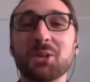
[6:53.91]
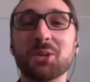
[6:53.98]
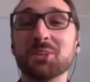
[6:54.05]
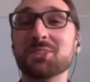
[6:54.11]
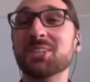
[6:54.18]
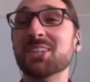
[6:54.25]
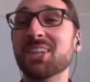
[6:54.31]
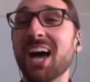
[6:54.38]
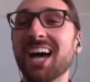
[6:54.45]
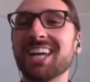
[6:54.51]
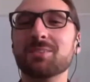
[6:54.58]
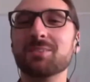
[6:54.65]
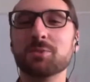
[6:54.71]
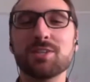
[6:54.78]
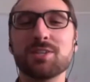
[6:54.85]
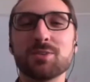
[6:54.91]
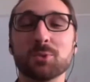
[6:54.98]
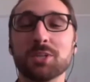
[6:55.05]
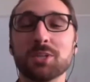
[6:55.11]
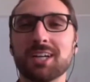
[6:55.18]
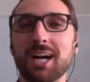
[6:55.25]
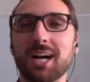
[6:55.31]
But other than that,
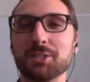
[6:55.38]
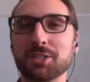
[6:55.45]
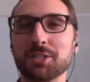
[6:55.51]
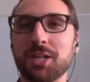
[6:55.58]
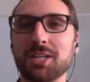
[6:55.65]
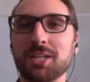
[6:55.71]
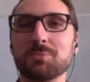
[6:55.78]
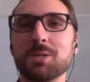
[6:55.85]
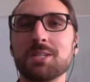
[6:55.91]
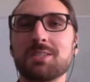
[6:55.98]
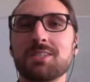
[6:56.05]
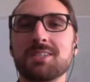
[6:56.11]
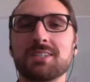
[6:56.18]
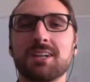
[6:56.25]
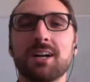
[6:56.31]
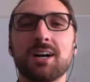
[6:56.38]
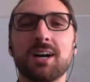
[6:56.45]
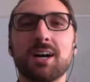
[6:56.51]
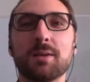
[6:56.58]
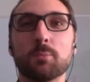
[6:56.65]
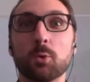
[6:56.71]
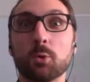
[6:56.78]
we were either classmates
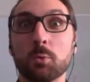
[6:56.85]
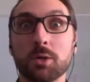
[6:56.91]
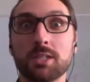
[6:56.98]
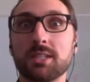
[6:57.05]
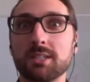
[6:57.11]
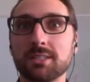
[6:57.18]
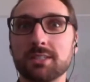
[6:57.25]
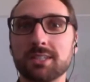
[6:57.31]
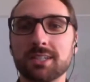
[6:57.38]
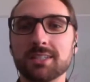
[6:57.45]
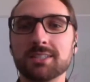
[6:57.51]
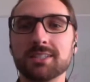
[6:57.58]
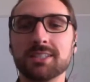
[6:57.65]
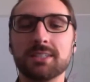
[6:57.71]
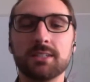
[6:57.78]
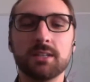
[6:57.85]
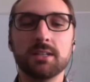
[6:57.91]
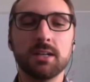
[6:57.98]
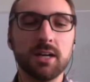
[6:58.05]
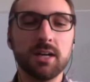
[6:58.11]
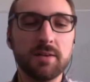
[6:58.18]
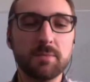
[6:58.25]
or working together.
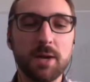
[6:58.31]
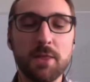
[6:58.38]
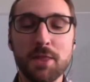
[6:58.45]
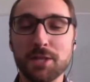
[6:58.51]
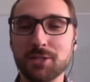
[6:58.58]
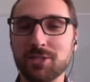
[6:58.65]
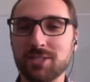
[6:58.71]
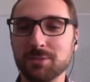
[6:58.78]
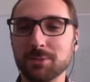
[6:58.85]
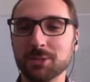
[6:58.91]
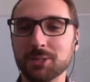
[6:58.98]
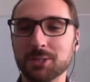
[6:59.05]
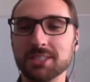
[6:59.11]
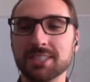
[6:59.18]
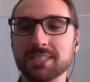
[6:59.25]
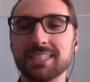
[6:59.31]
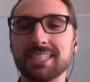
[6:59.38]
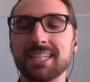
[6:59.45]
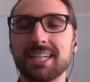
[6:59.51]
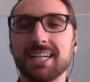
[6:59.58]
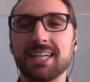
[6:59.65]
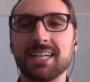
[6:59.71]
And then
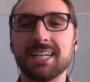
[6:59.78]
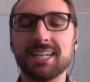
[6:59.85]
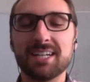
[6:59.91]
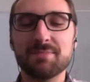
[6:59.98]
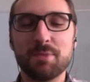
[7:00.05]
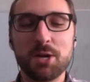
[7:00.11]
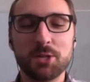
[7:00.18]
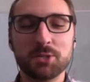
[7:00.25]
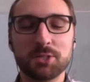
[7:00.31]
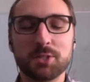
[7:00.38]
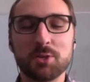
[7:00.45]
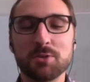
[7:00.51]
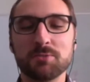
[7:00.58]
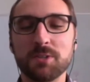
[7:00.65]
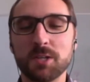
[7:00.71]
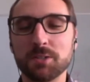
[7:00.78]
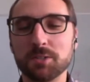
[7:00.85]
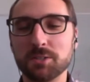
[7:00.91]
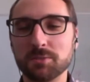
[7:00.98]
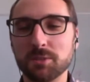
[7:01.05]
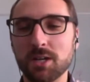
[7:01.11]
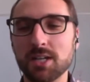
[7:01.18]
similarly, my other
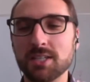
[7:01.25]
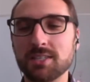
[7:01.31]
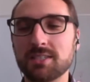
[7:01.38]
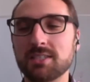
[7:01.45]
co-founder, Russ,